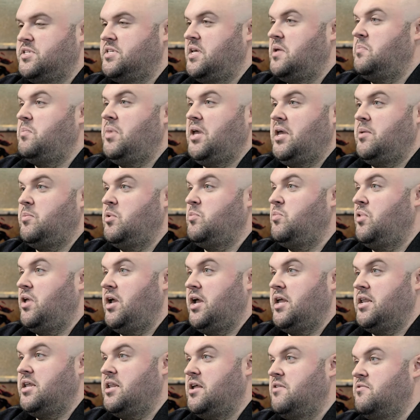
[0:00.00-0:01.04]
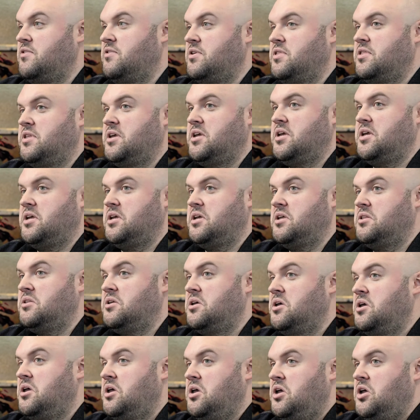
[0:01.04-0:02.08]
with the same payment plan and everything.
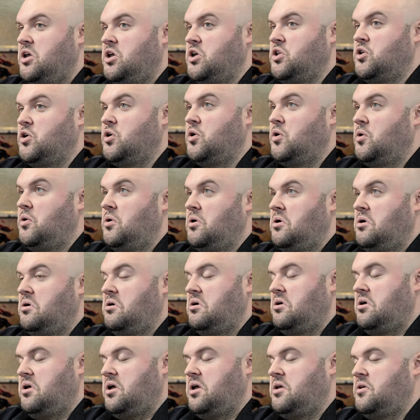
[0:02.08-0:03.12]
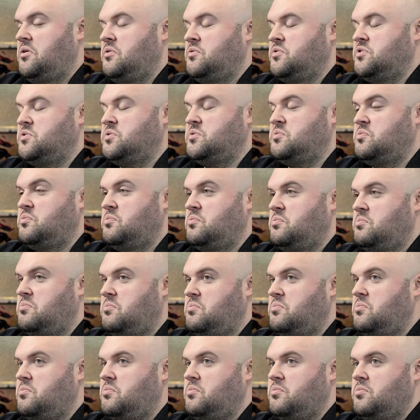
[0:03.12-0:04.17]
And you know, uh, it was
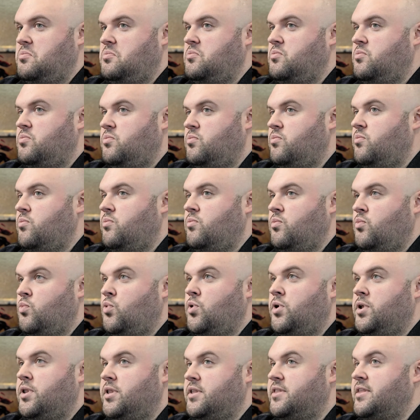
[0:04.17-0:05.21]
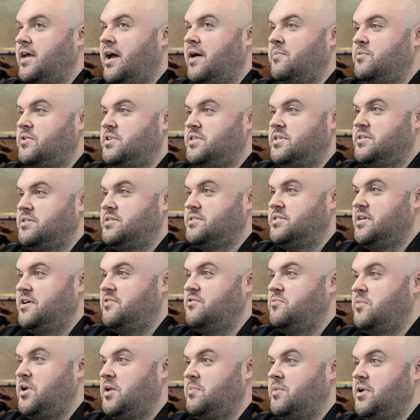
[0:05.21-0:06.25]
one of the top decisions I
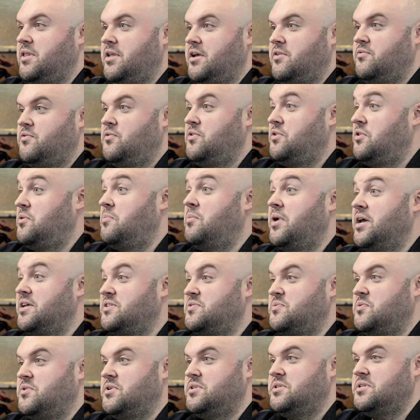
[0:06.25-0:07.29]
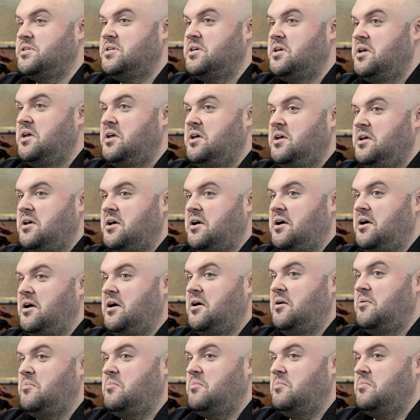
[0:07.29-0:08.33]
ever made in my life, one of the best ones.
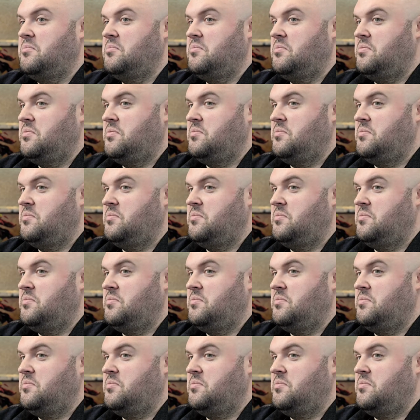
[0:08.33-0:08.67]
Um,